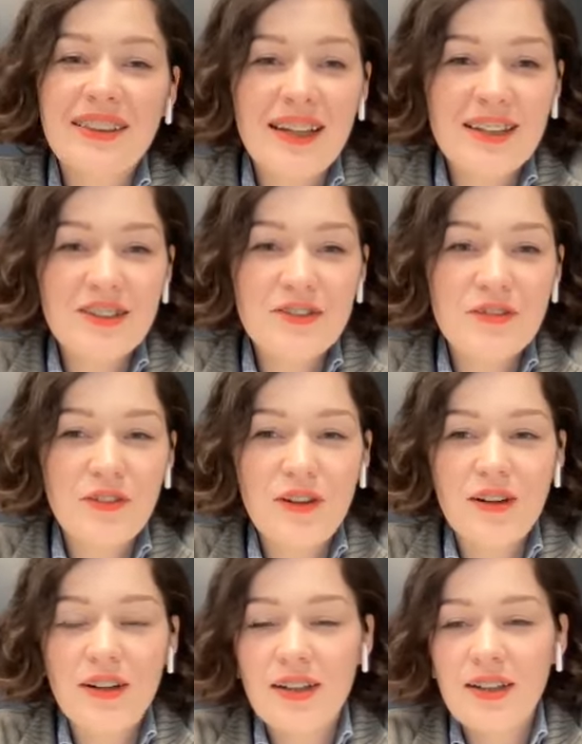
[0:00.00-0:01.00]
Thanks
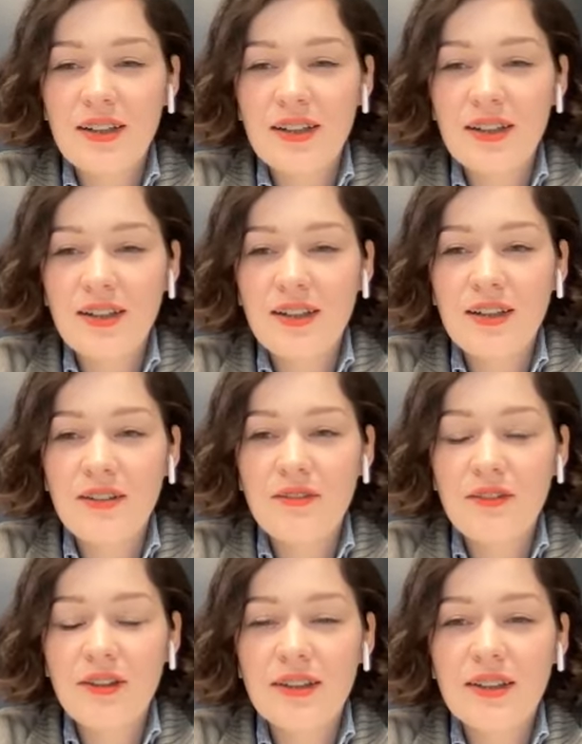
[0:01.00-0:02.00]
for
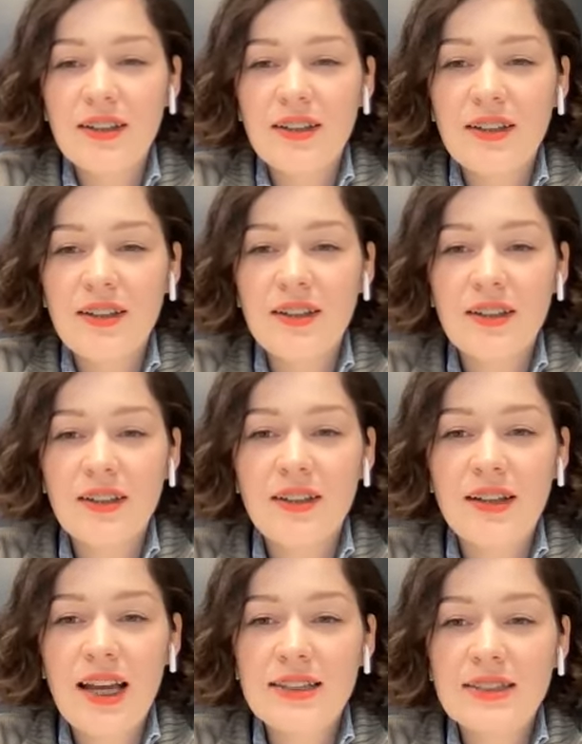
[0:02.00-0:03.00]
the
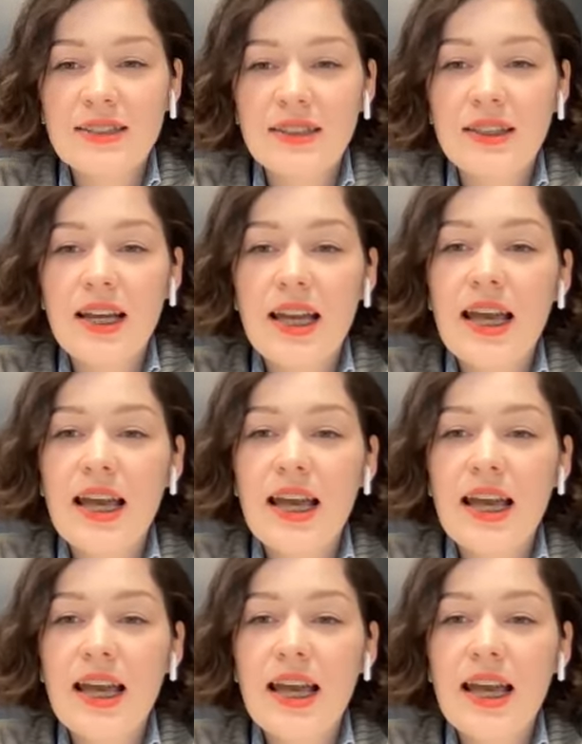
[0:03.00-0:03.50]
answer.